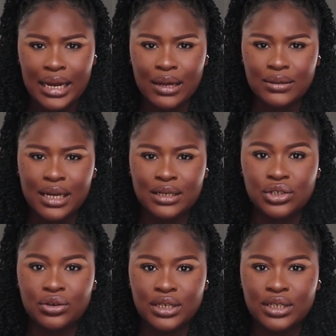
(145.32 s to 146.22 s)
I was at the
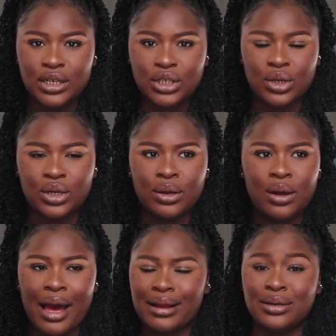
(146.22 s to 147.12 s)
train station,
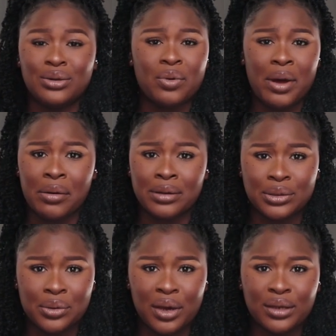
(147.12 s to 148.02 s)
I didn't know where I
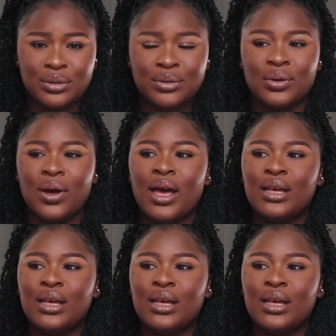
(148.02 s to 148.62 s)
was going to.